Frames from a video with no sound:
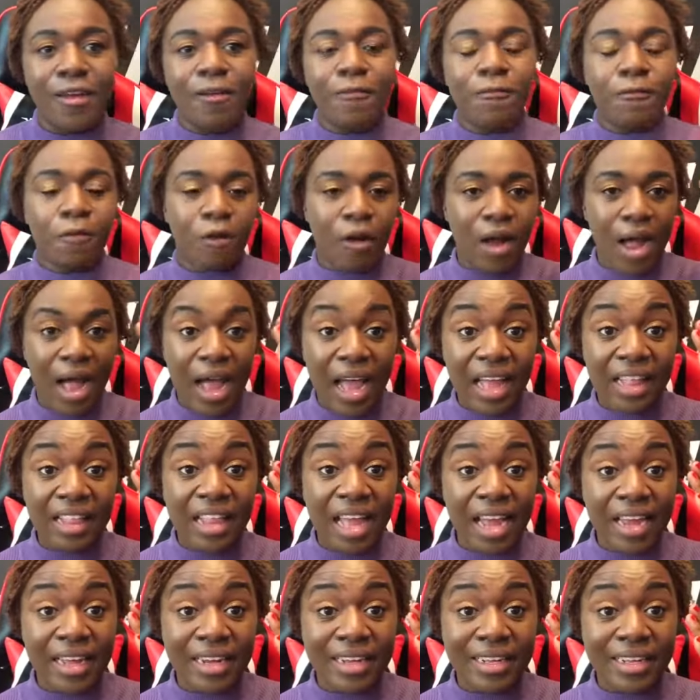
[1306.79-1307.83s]
for
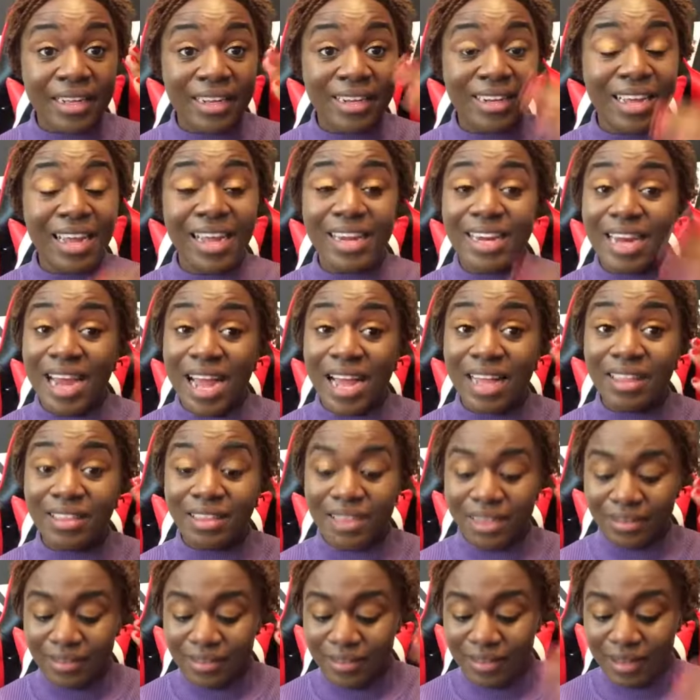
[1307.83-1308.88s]
highlighting and not
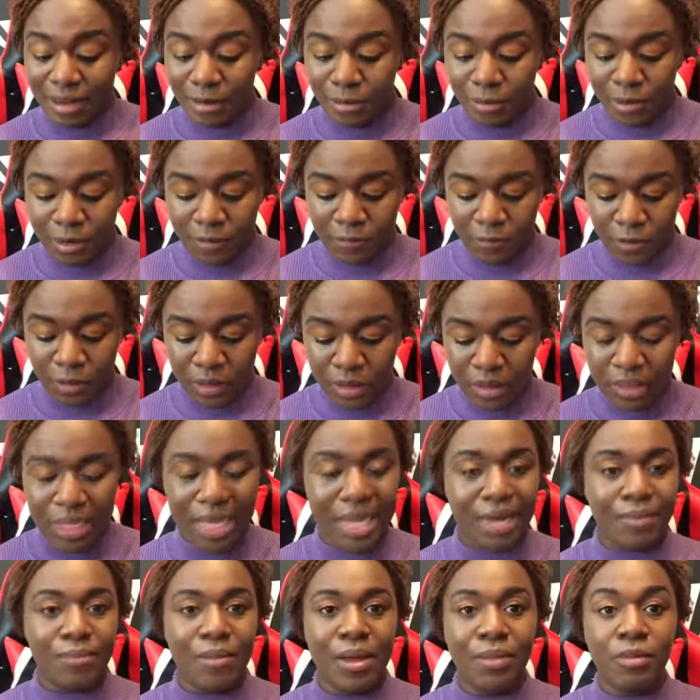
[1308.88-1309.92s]
necessarily for the
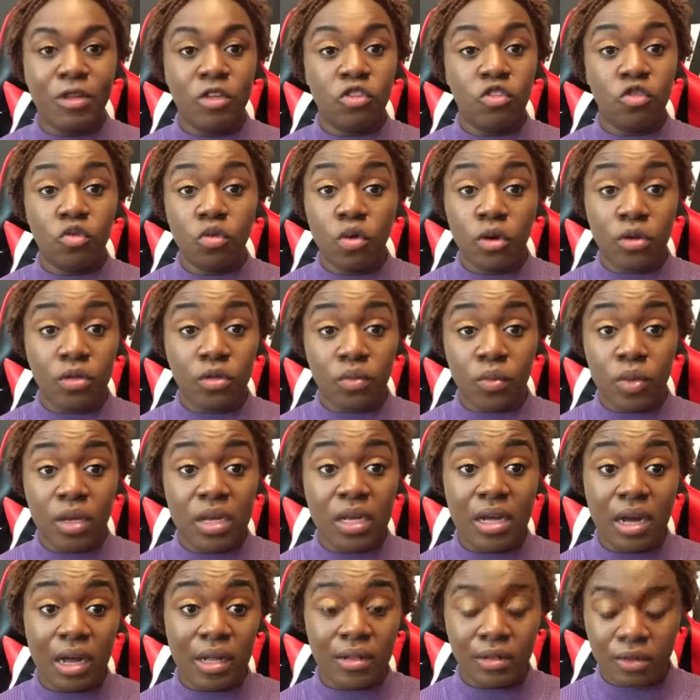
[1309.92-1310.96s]
lid. Maybe 2 or 3
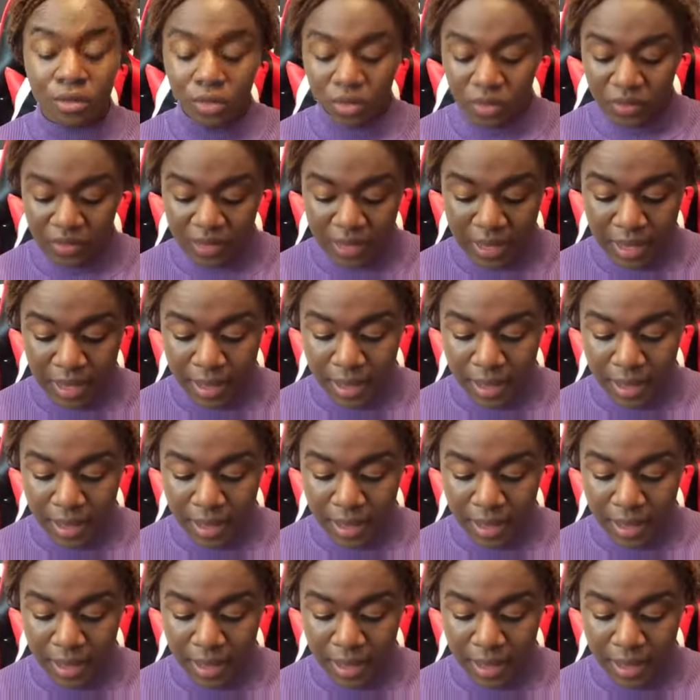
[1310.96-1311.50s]
colors.